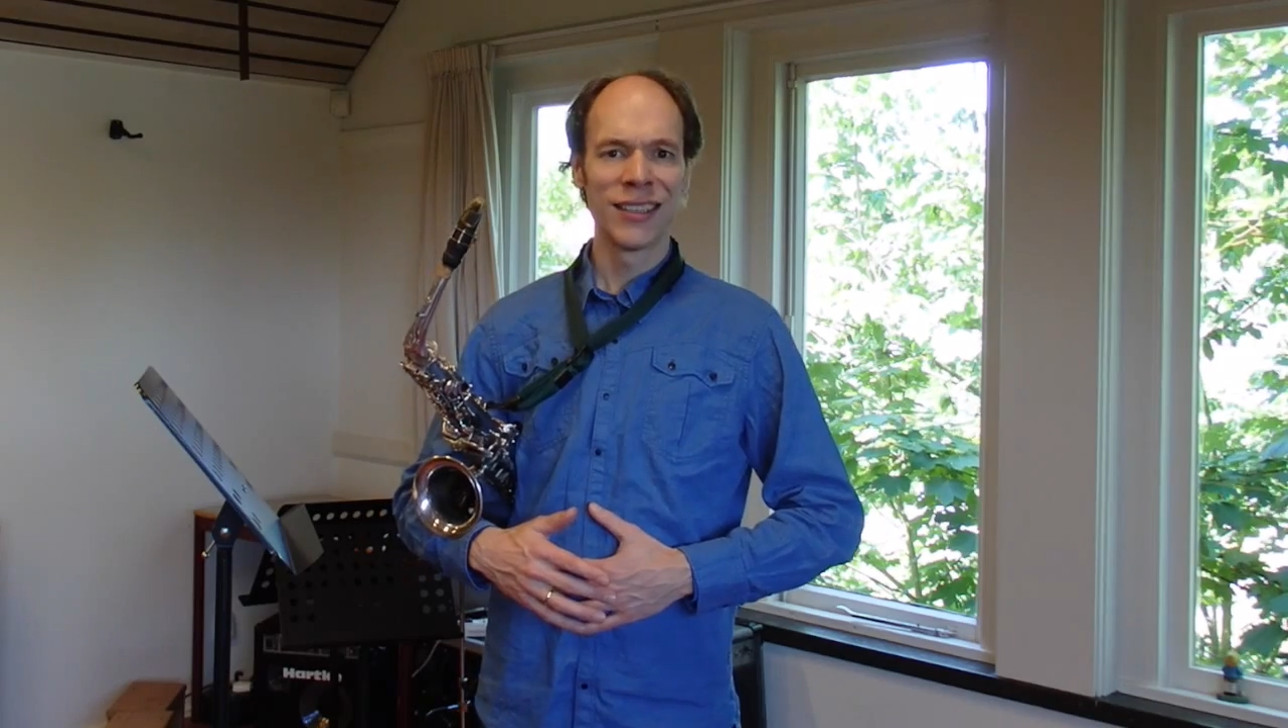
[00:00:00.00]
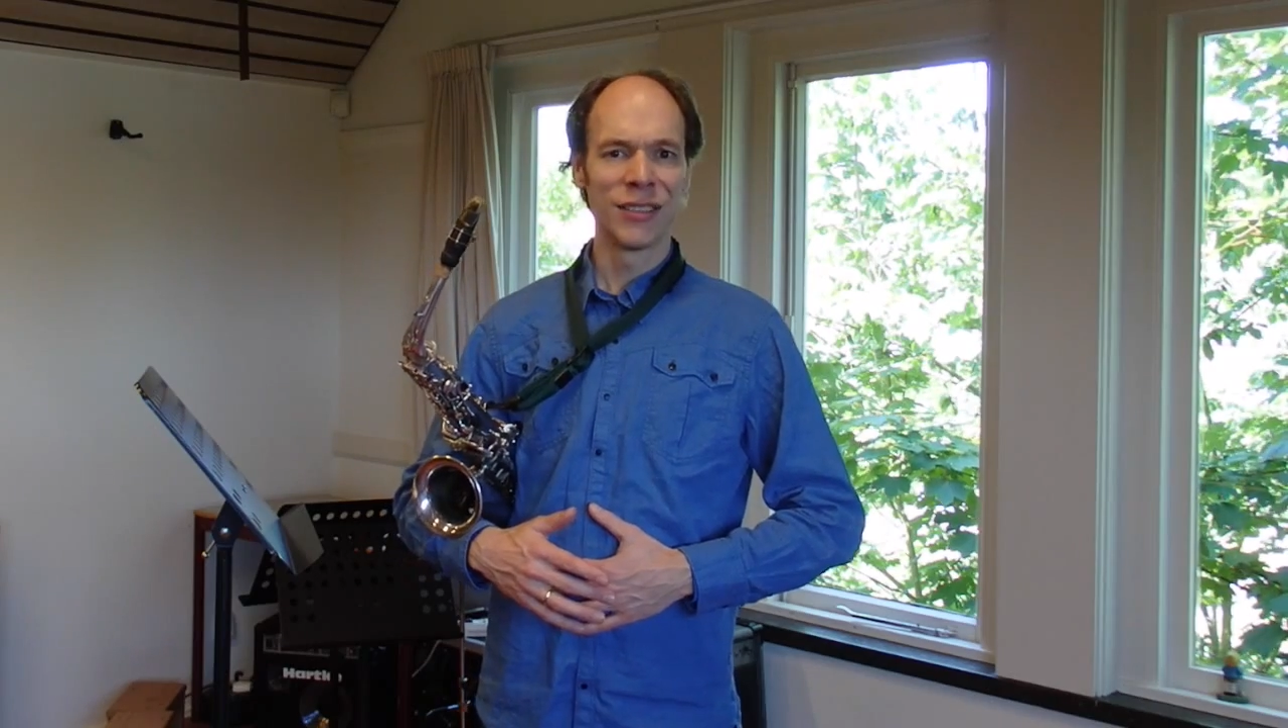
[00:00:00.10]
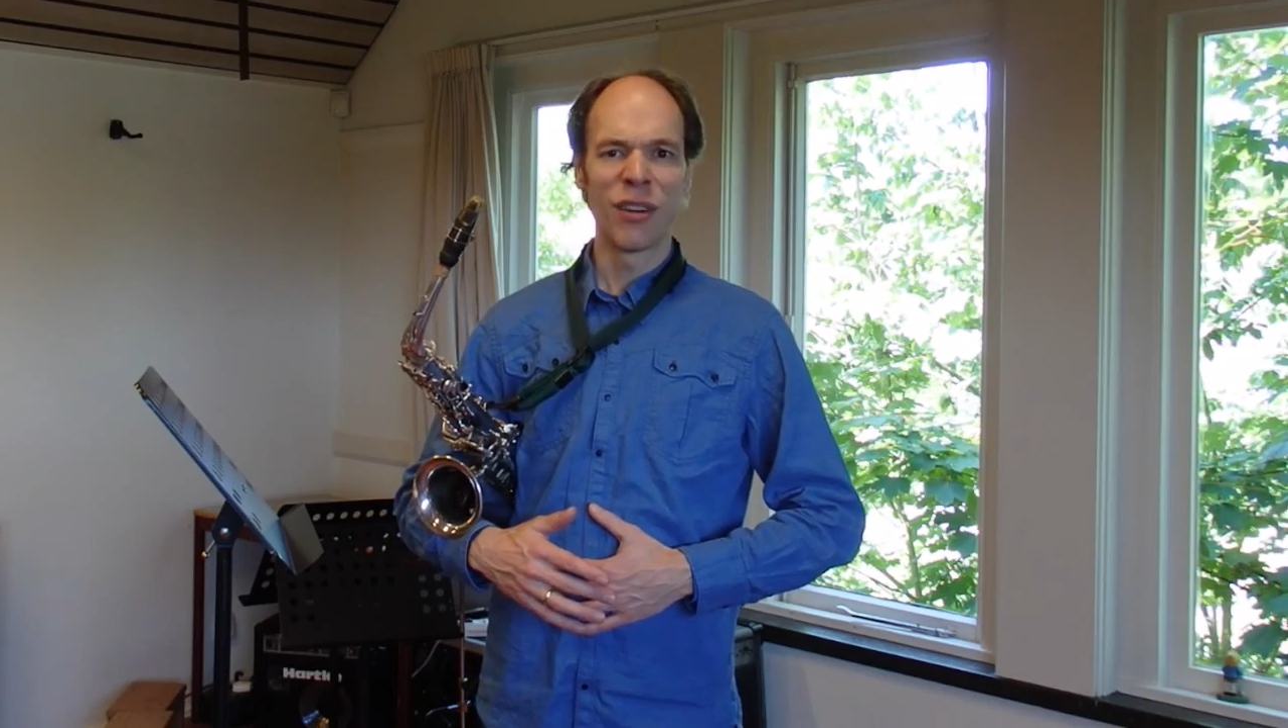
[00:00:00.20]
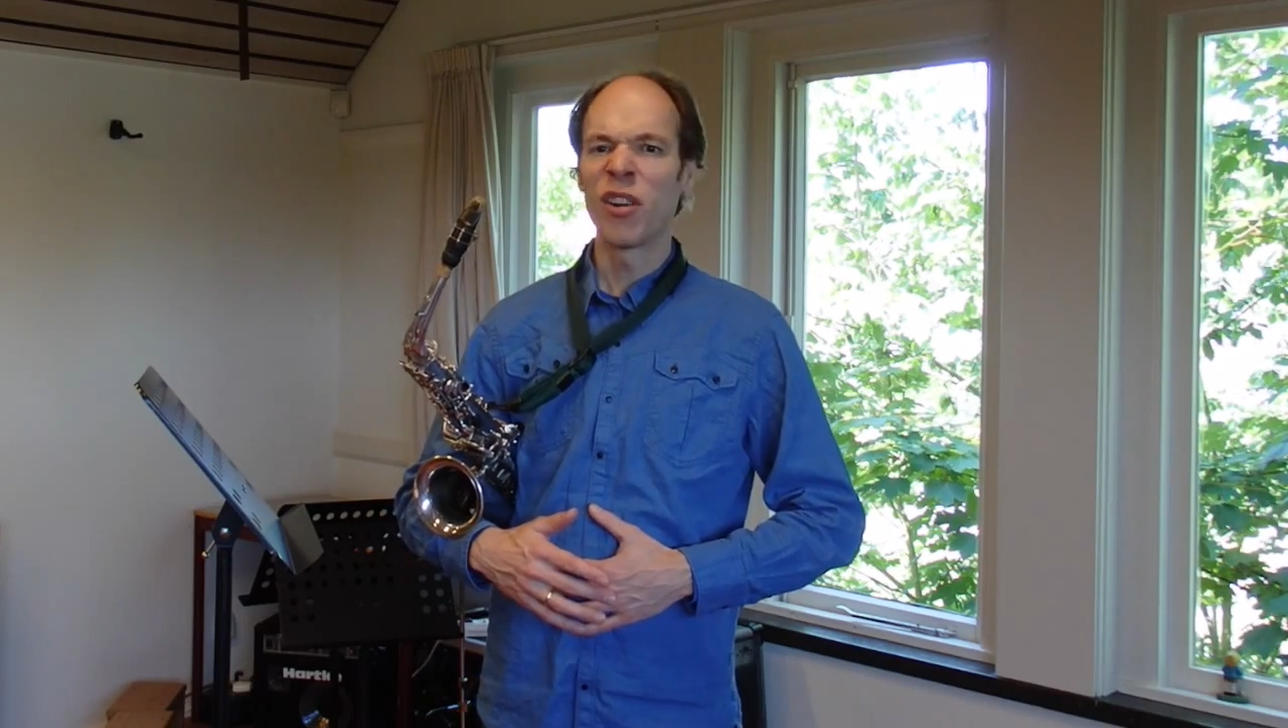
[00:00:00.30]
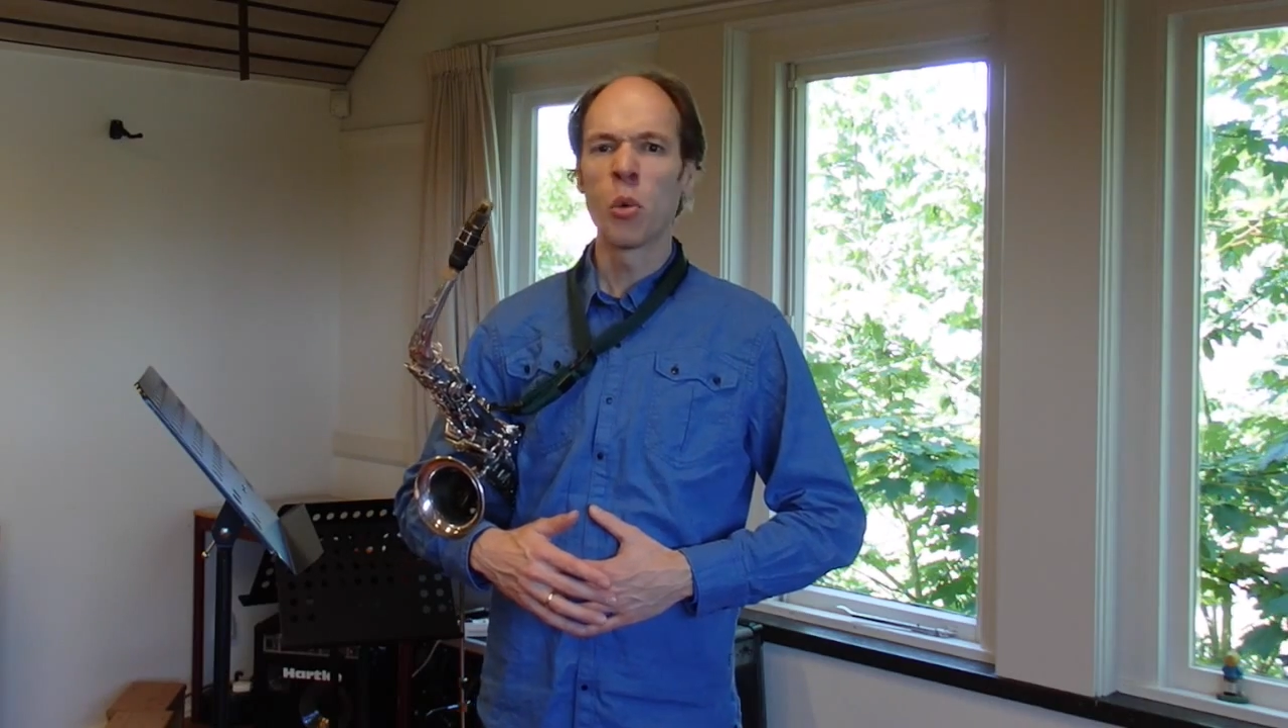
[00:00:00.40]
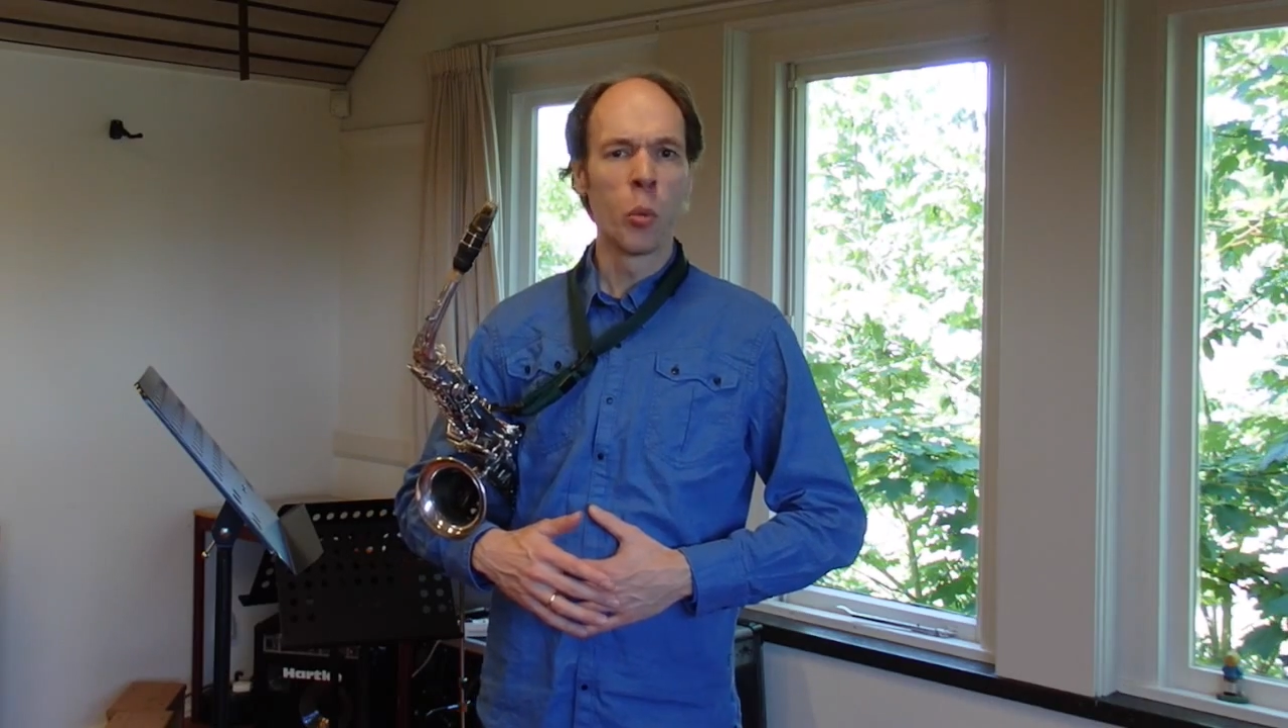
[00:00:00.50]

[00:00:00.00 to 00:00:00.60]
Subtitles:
this is very